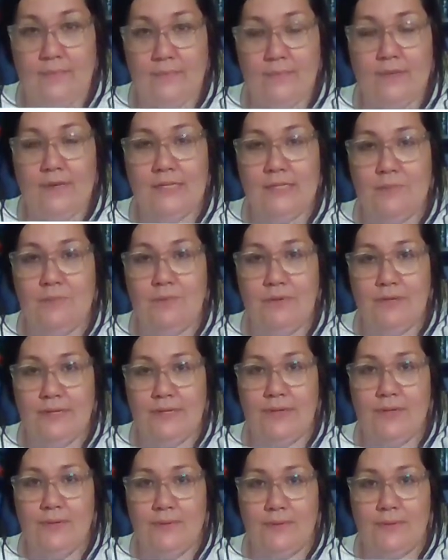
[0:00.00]
That's pretty
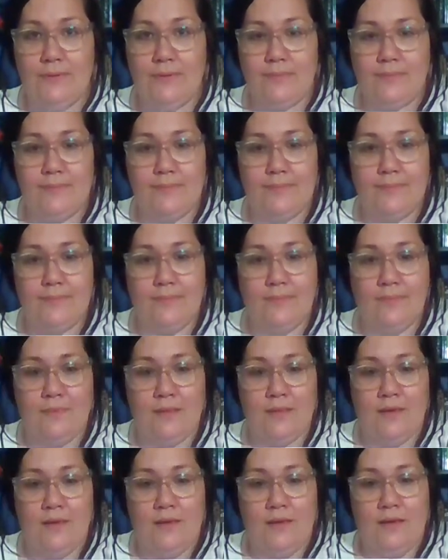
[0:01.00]
cool.
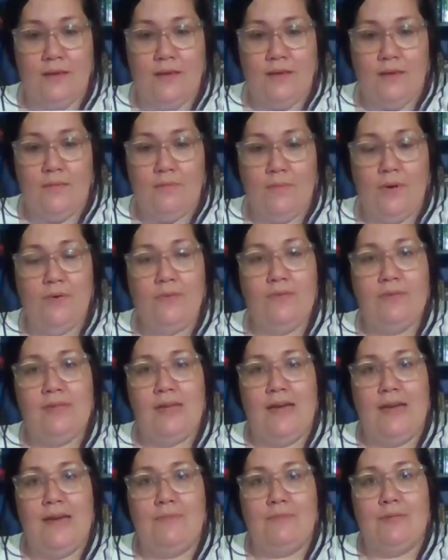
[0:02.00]
Both
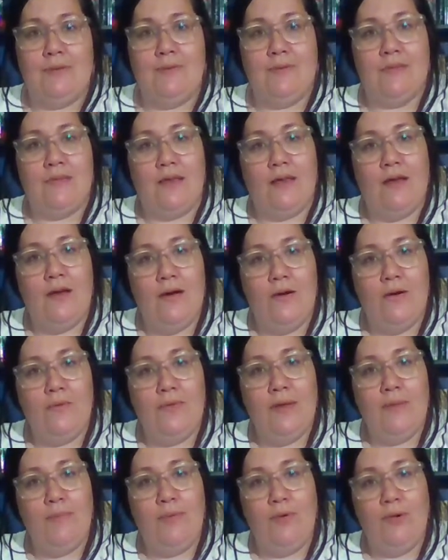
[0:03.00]
times I was like, oh,
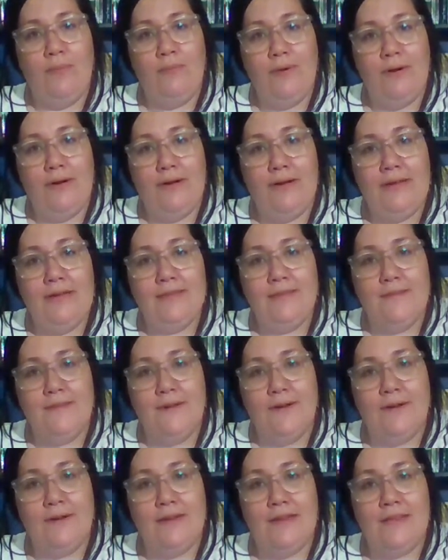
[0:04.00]
that poor bird, he's
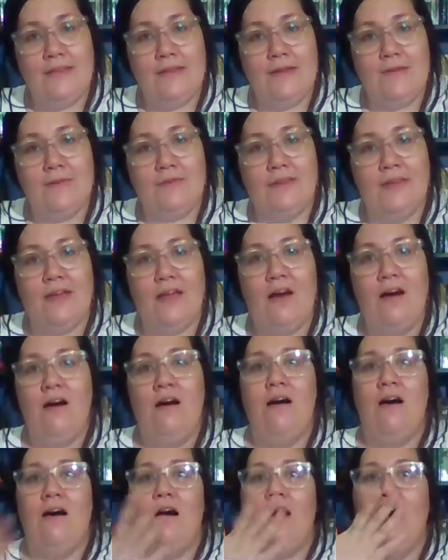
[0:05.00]
hurt. And then I was like,
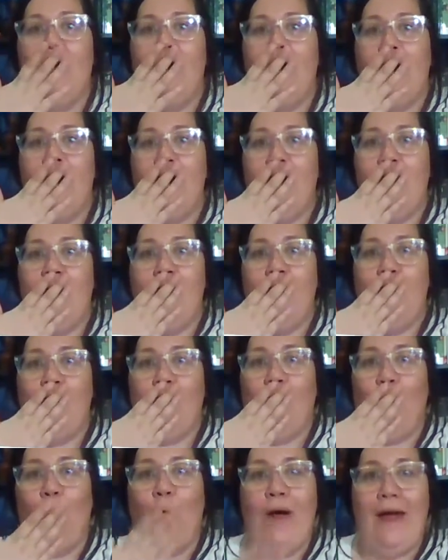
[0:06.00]
oh,
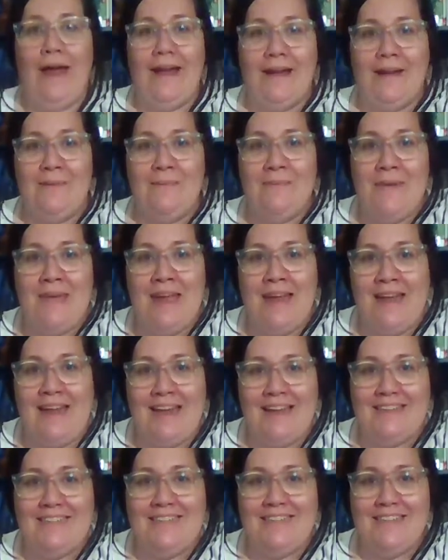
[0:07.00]
wait a
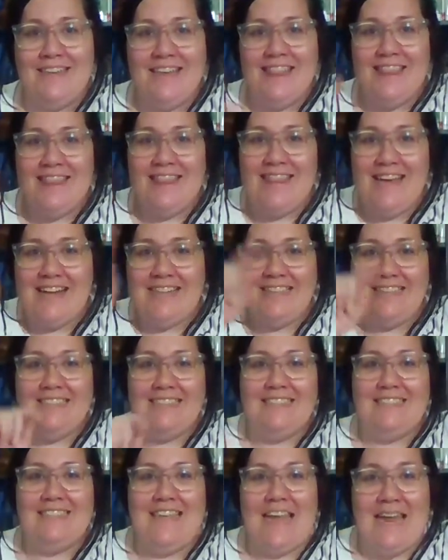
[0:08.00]
minute. That's the
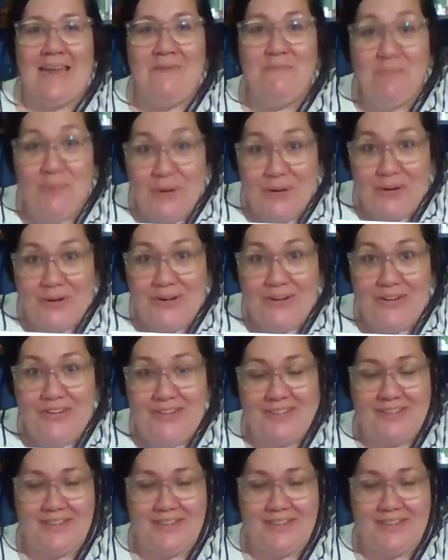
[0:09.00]
same bird.